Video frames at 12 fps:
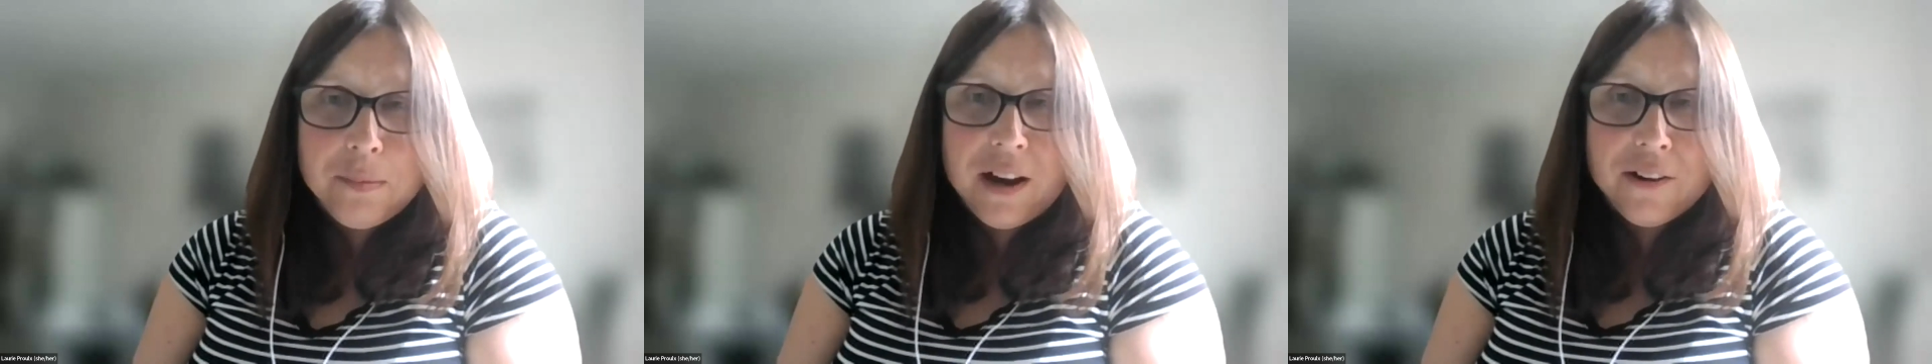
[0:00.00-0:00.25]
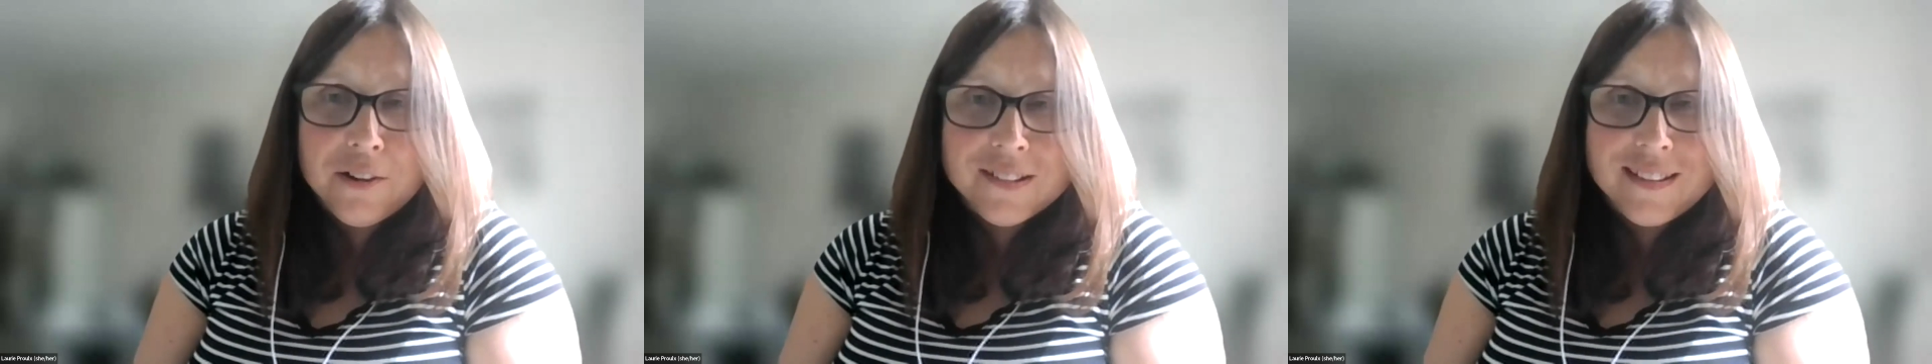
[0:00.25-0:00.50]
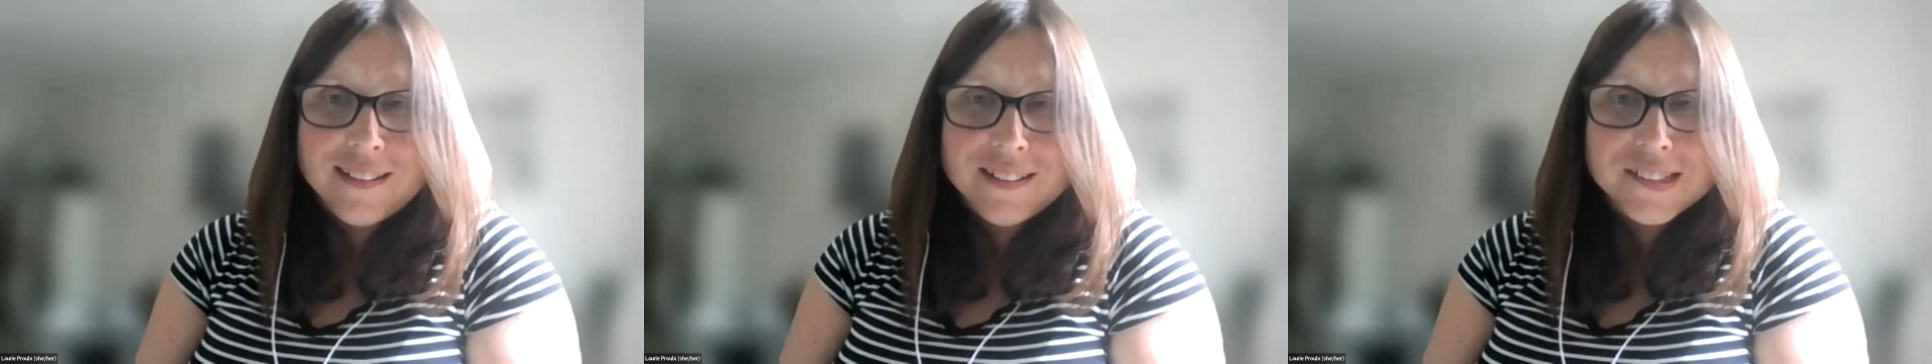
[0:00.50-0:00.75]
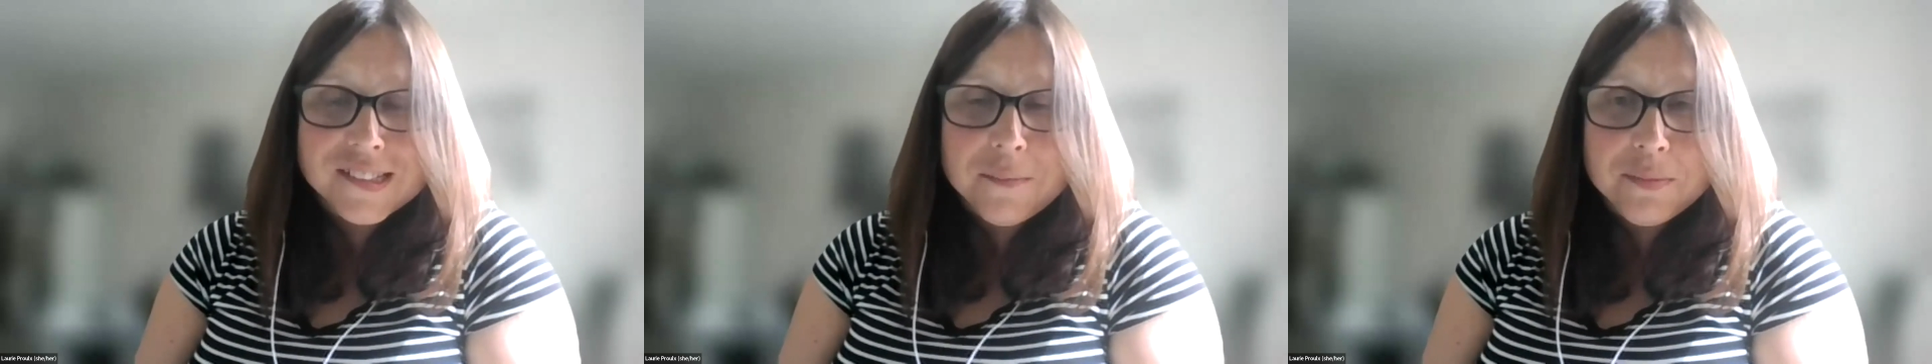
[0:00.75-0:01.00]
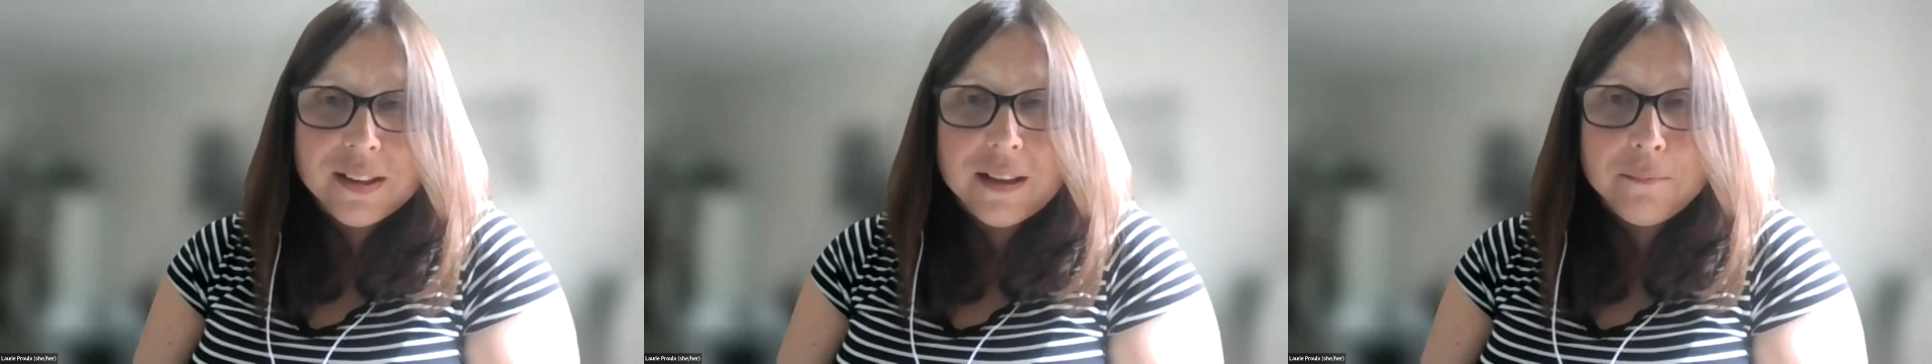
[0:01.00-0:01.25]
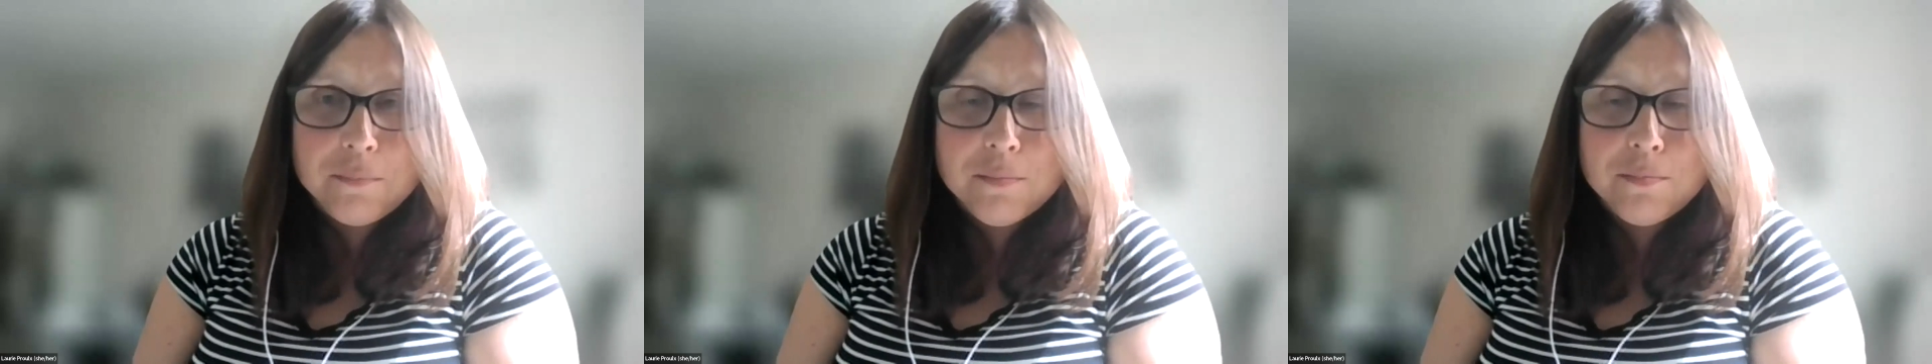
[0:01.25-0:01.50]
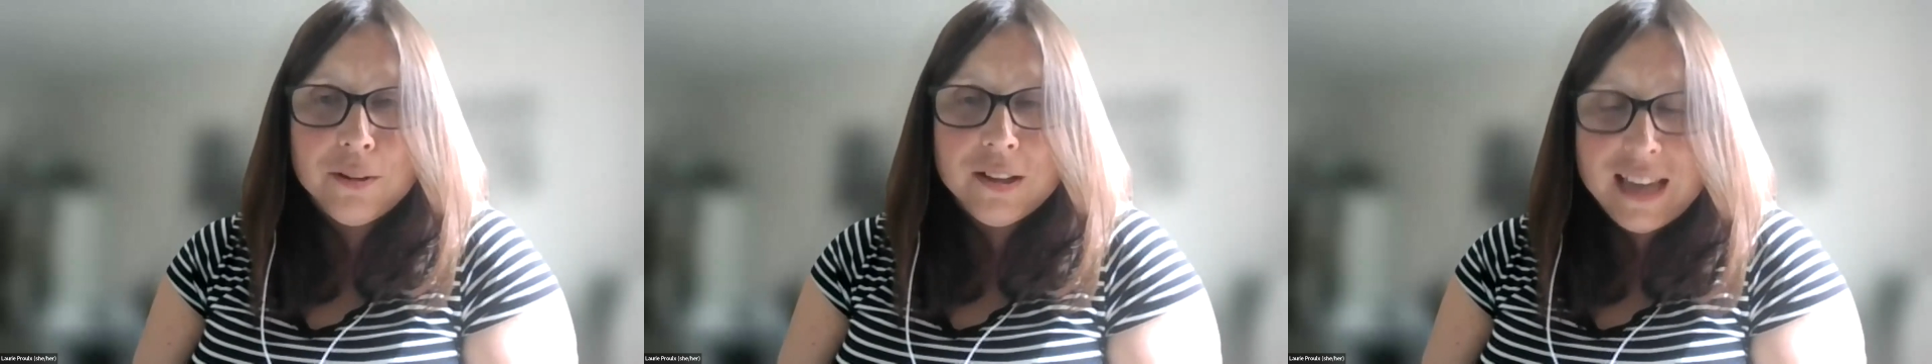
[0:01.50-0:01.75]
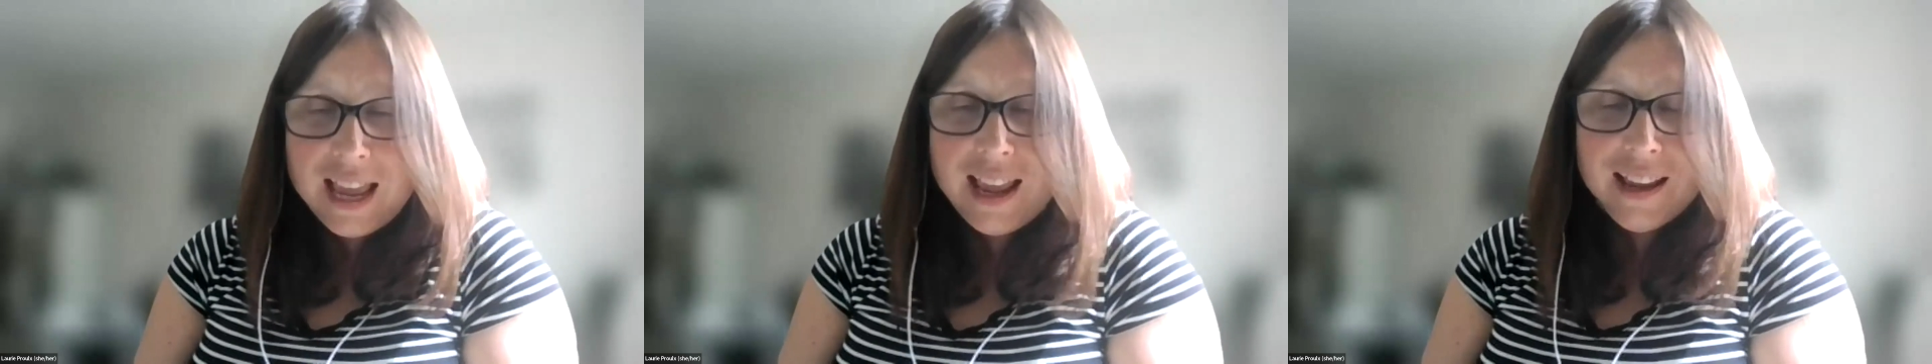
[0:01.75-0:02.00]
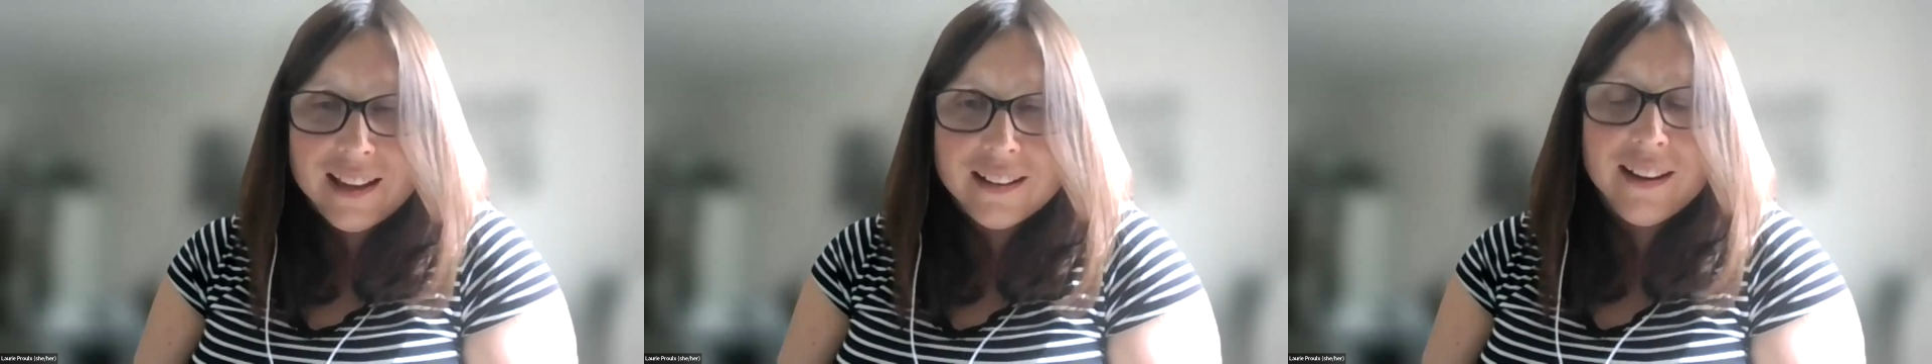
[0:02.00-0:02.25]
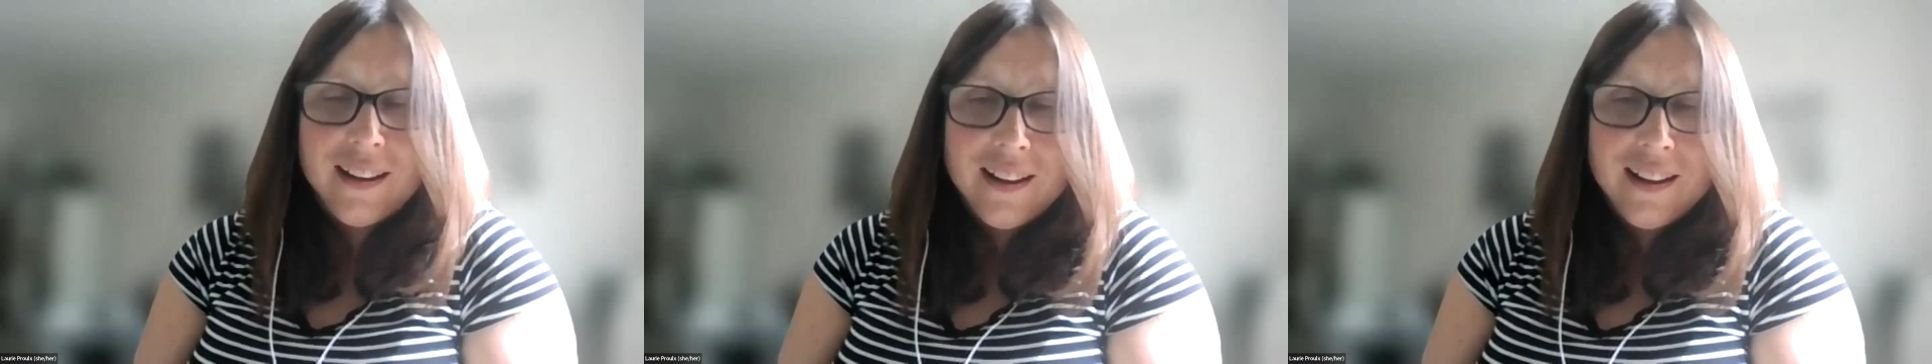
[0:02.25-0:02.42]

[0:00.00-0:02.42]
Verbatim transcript: parenting is something that people can